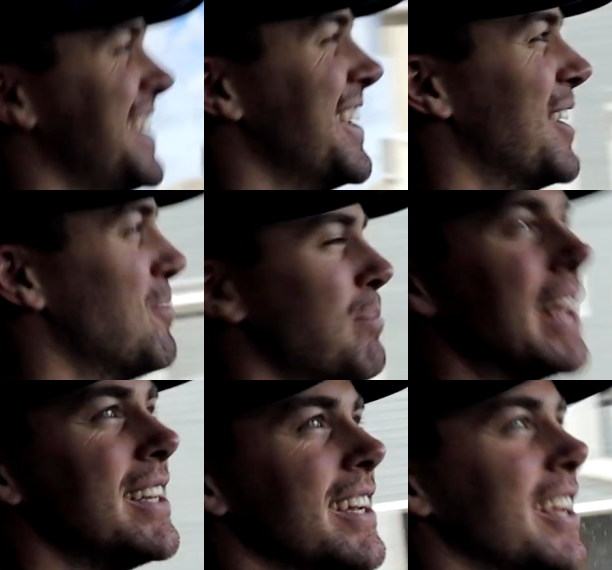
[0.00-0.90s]
No,
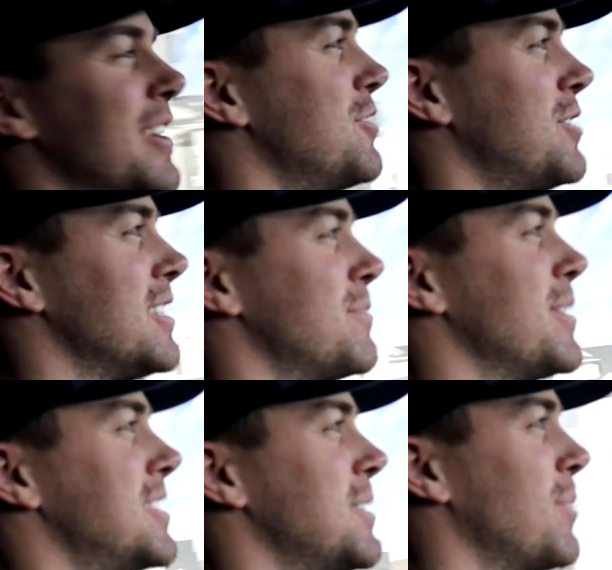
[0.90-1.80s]
Ben did get a new
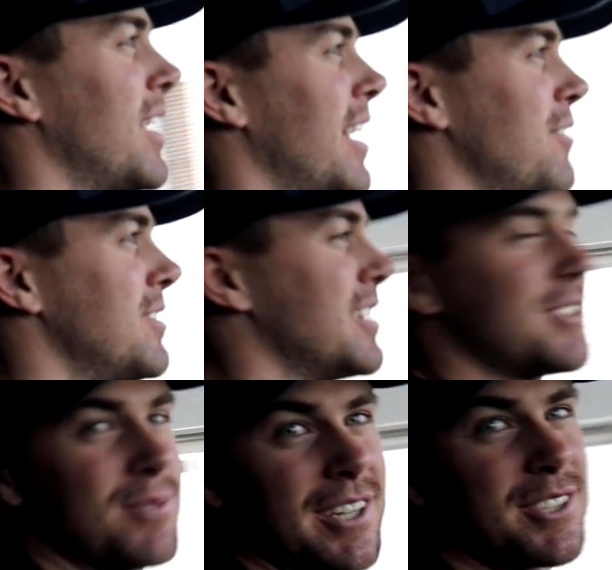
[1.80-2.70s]
transmission, but
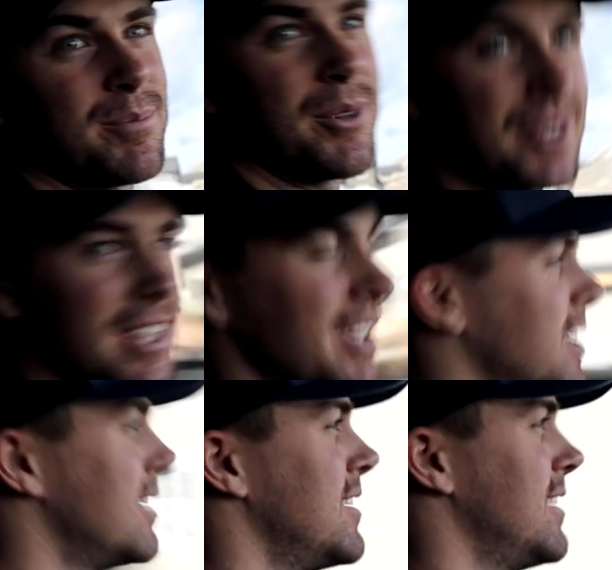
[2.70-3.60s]
everything's running smoothly.
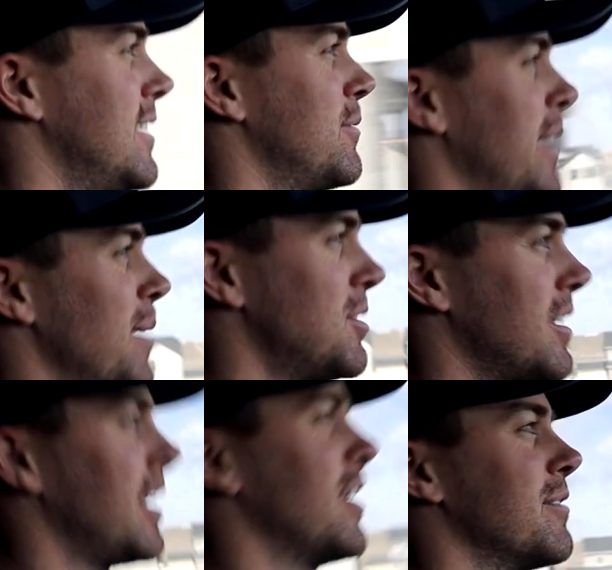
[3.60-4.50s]
Ram
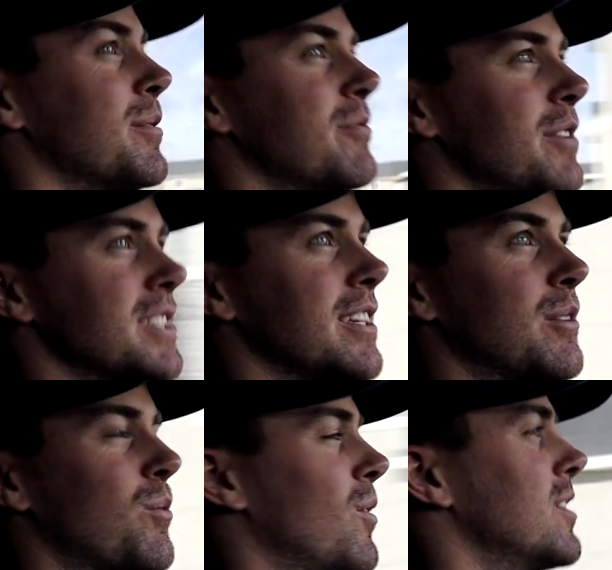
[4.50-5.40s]
took care of him, fixed it
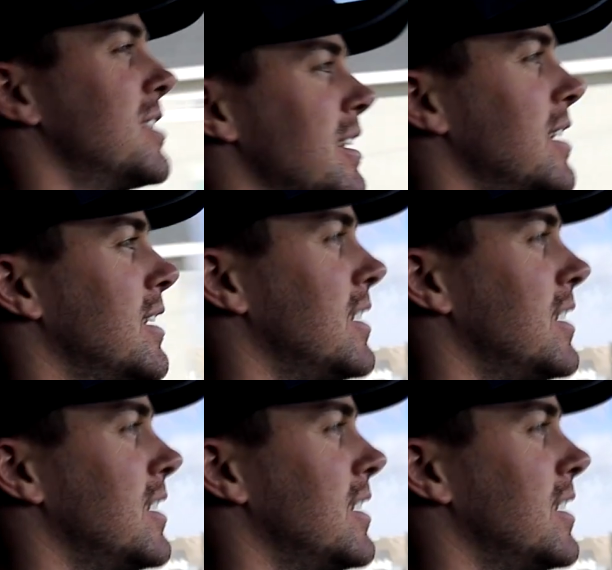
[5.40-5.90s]
under warranty.